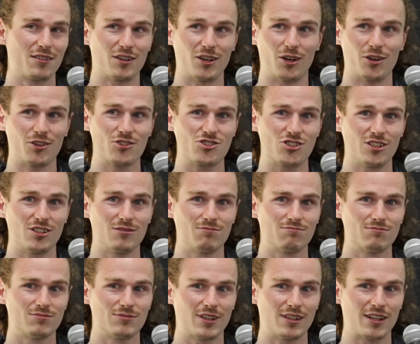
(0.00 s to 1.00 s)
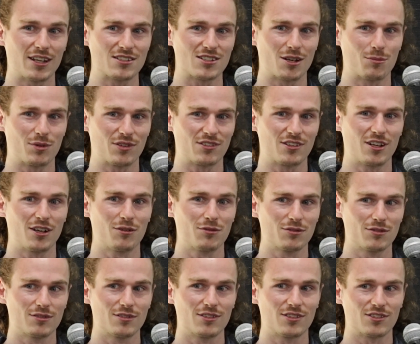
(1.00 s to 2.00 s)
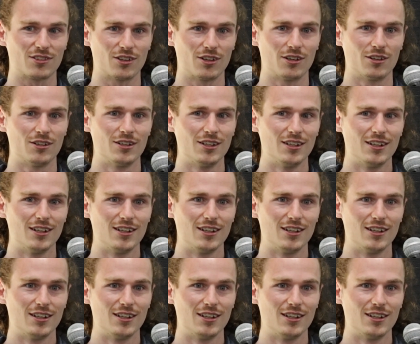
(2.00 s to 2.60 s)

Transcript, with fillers: theology, and that type of stuff. So,